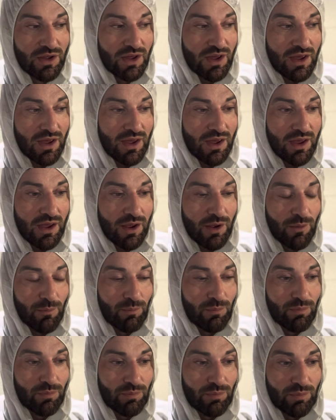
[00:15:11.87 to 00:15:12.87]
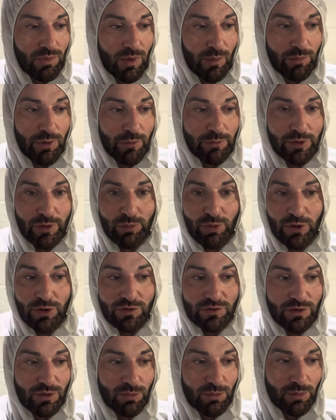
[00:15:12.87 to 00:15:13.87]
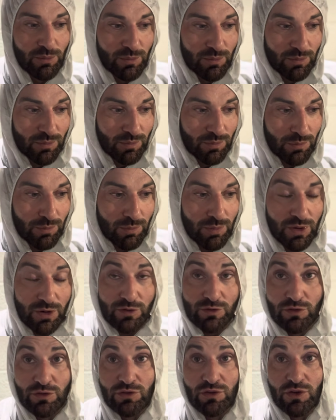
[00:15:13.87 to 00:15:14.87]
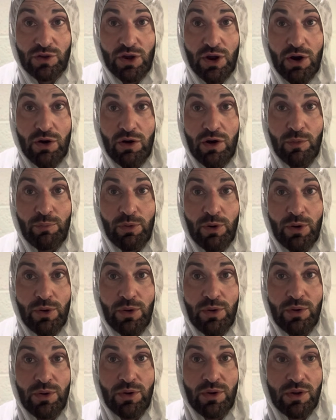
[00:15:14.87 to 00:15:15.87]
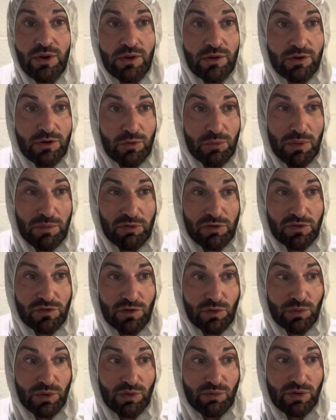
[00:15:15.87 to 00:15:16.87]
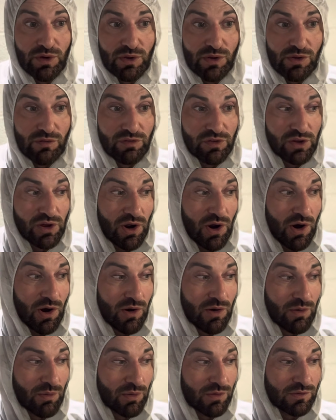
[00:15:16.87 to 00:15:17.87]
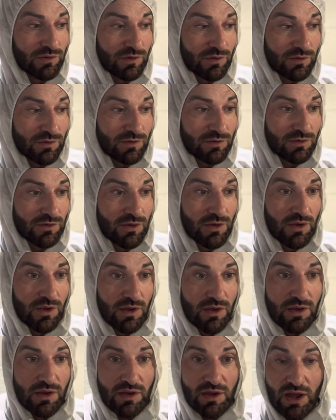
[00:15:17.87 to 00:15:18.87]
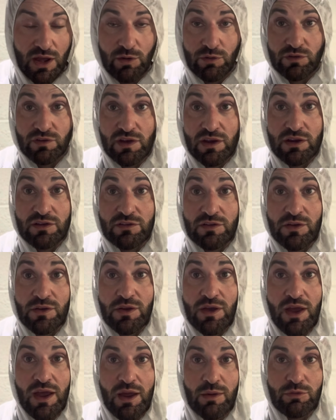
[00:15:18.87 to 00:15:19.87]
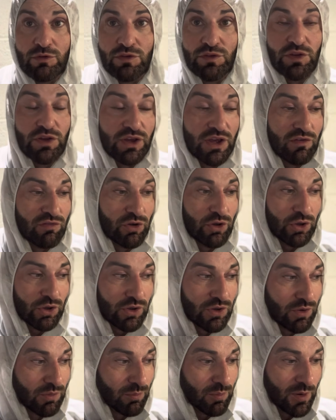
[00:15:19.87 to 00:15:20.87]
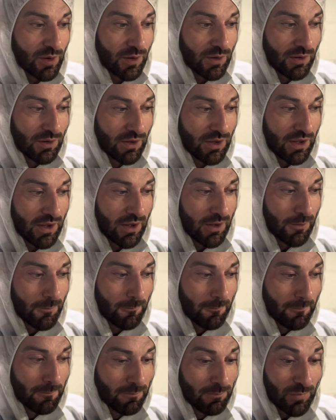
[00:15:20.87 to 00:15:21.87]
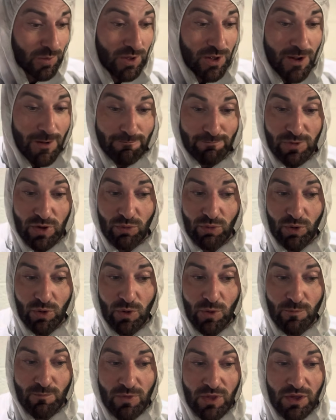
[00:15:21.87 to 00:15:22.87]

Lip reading: I'll probably put some pictures of the car up on, maybe just a wee reel of the car once it's outside, just to let you have a look. But yeah, there we go.